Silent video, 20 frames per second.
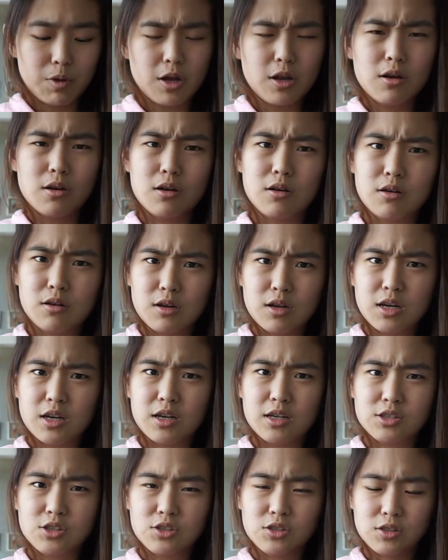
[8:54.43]

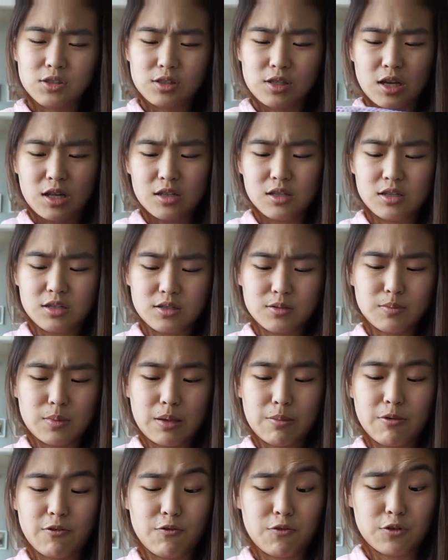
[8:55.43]
gonna sell this
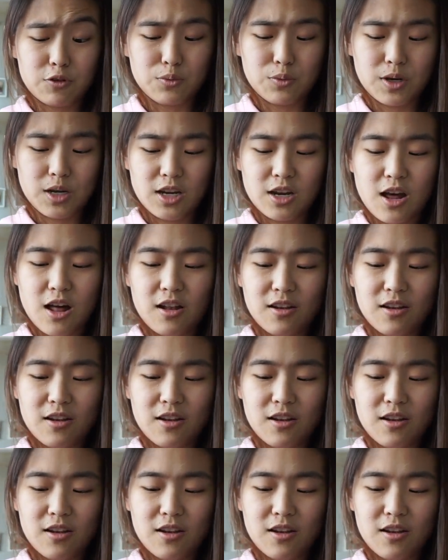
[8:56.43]
maybe for $20.